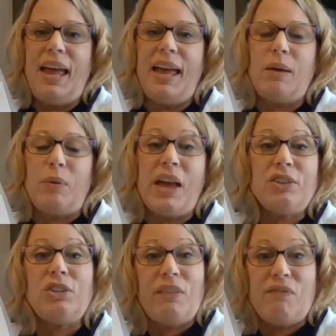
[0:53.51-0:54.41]
And we
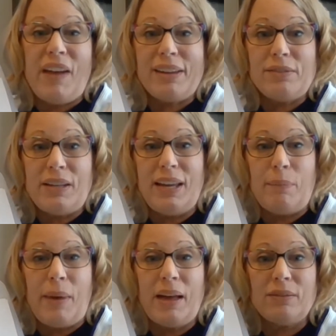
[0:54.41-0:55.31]
actually found
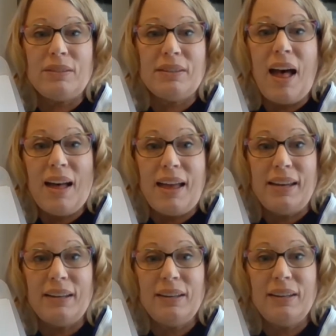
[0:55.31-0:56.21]
him
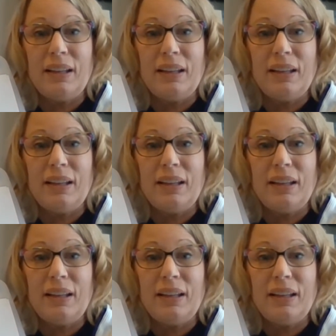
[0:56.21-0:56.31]
outside.